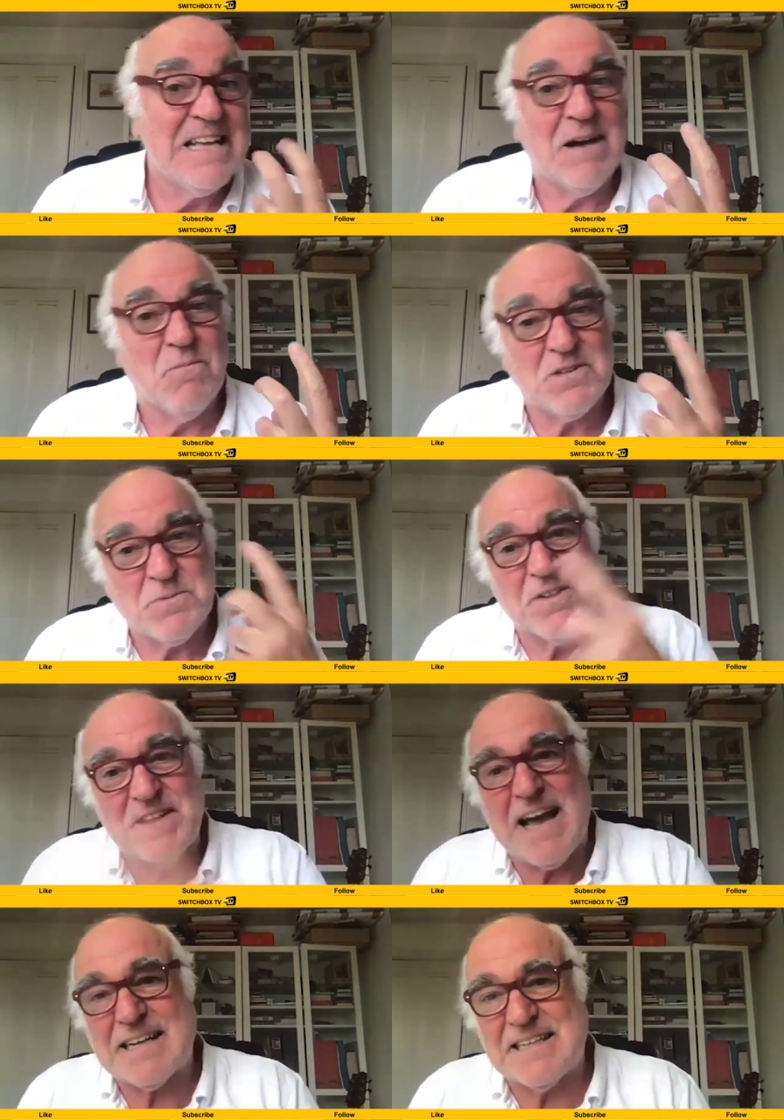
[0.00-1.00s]
And once we got
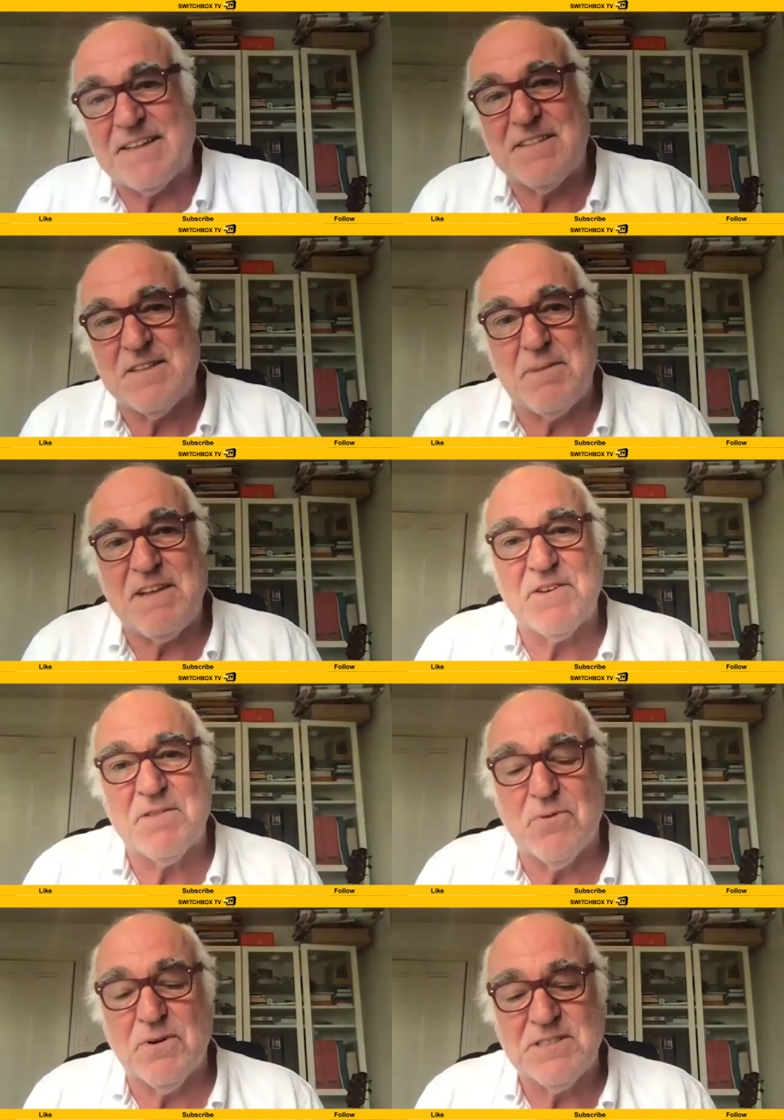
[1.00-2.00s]
the act together, the Oblivion
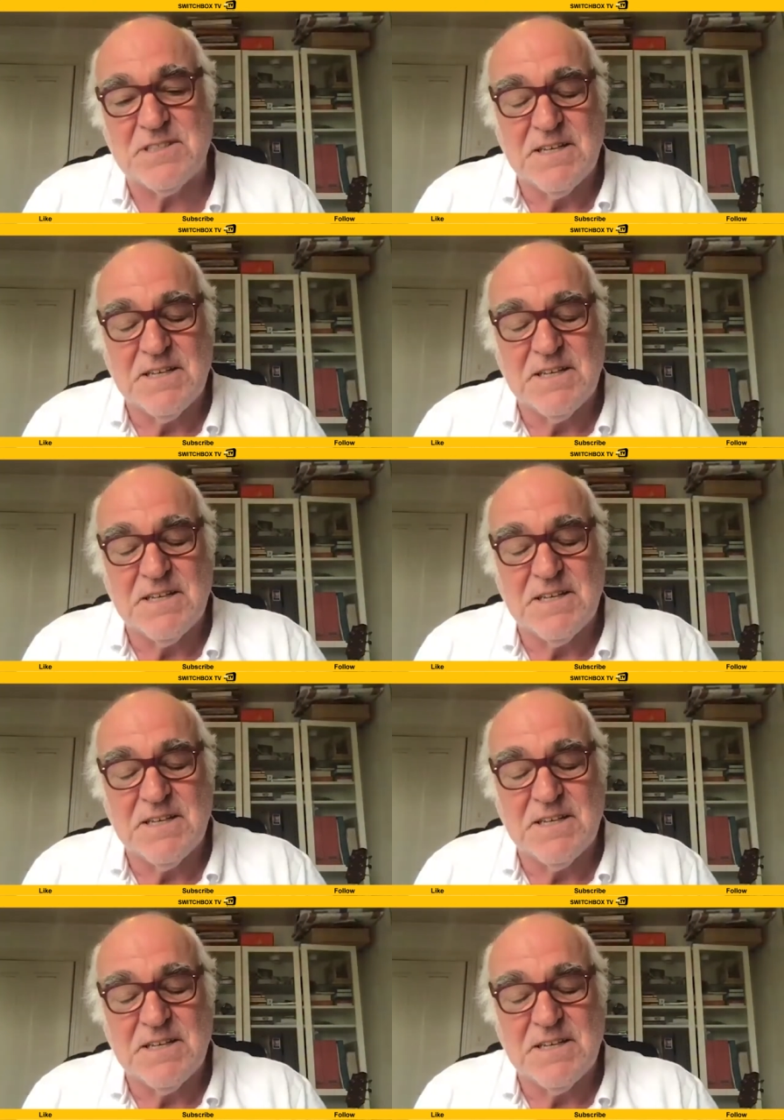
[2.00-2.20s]
Boys,